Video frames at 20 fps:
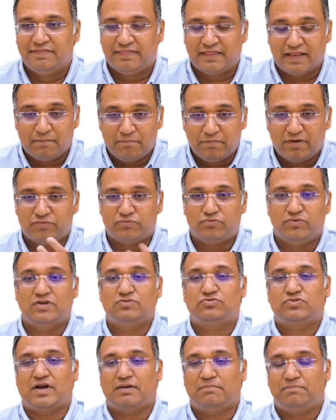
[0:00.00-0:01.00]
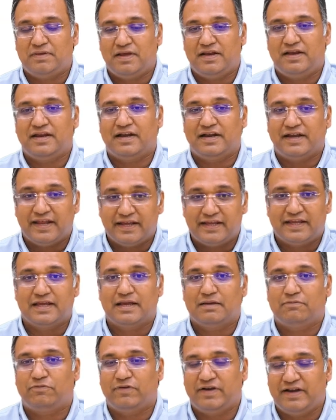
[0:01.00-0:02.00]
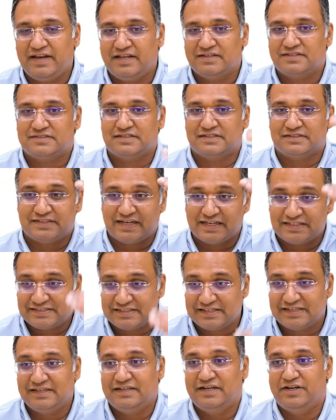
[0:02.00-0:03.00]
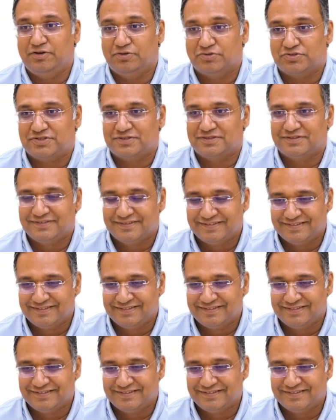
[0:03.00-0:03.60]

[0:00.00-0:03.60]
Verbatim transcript: number of students were appearing and taking up for INI SS has drastically reduced.